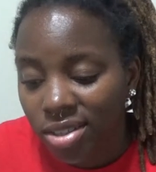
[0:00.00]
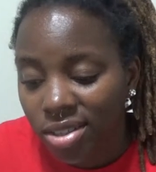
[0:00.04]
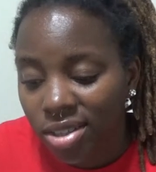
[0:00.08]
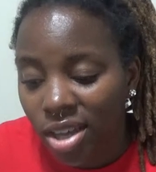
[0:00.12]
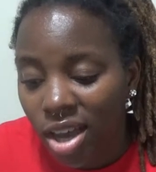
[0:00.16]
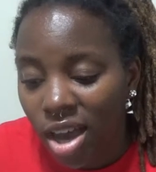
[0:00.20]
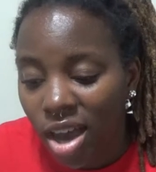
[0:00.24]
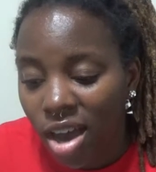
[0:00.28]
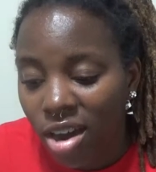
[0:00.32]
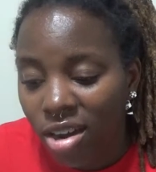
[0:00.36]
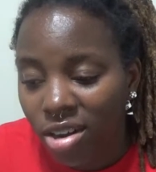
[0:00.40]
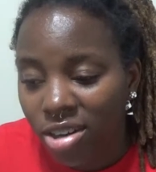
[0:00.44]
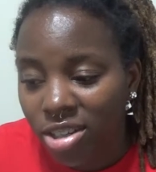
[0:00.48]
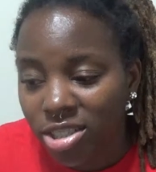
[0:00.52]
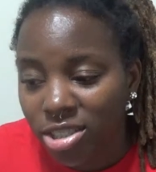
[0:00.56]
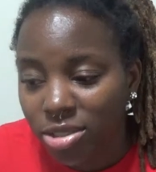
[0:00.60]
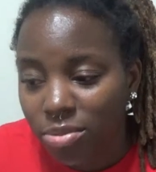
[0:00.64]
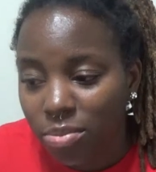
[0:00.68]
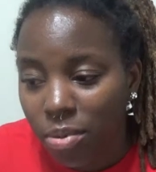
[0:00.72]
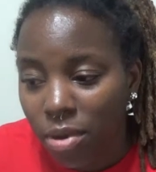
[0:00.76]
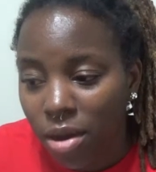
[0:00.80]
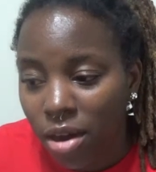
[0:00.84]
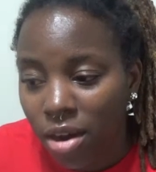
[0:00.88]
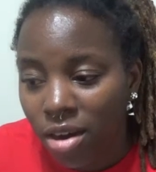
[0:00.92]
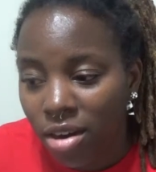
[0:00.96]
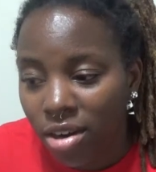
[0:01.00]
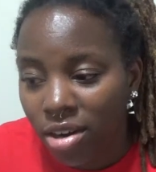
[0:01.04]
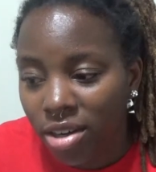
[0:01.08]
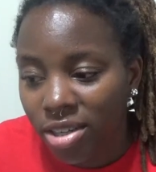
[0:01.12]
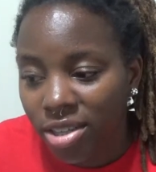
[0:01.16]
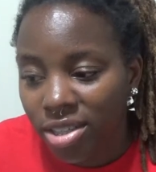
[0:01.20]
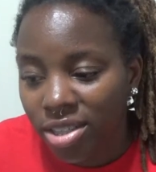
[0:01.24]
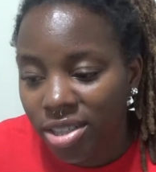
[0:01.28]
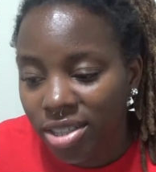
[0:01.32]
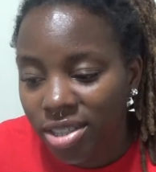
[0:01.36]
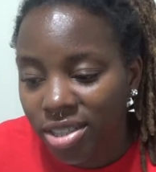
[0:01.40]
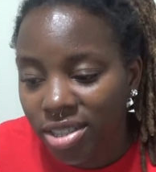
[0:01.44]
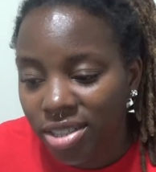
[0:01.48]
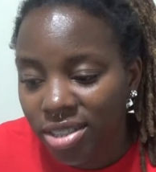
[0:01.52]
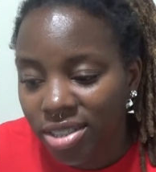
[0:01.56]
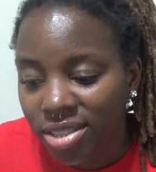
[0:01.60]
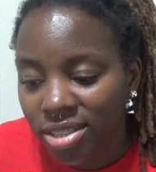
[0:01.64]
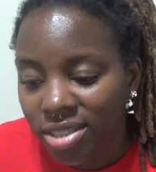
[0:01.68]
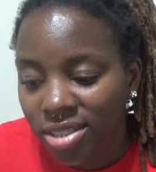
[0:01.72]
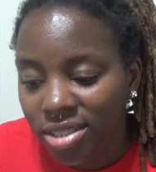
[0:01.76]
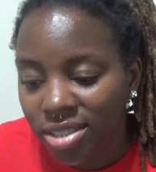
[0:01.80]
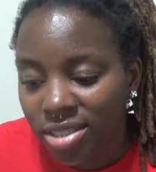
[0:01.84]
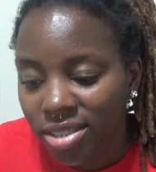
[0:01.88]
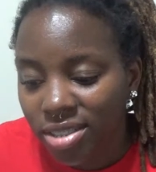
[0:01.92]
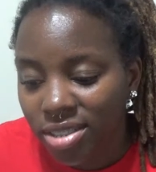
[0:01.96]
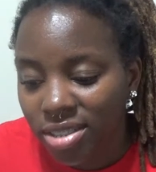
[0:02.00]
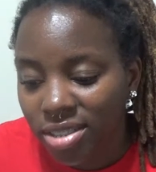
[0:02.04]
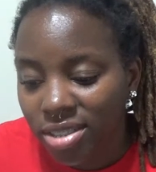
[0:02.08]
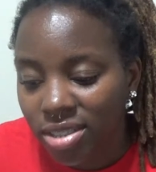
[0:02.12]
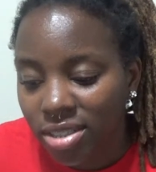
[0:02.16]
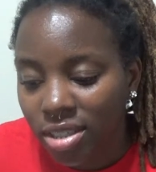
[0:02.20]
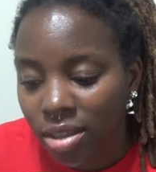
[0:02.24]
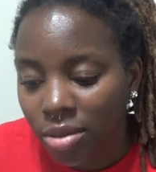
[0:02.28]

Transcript: The hardest part is